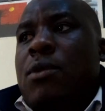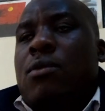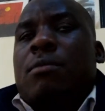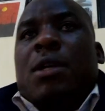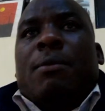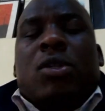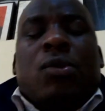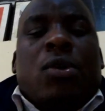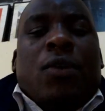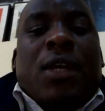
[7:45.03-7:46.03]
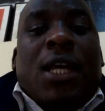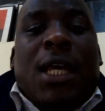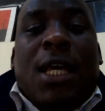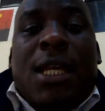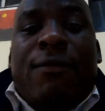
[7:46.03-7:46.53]
You'll be able to know the
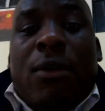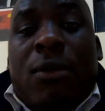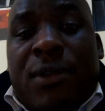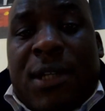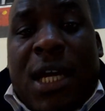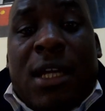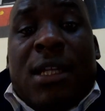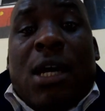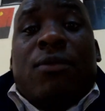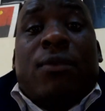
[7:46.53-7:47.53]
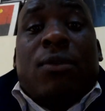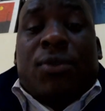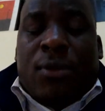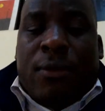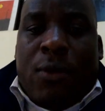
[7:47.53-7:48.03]
inflows and the
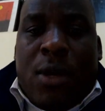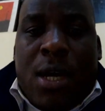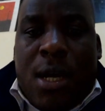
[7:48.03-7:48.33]
outflows of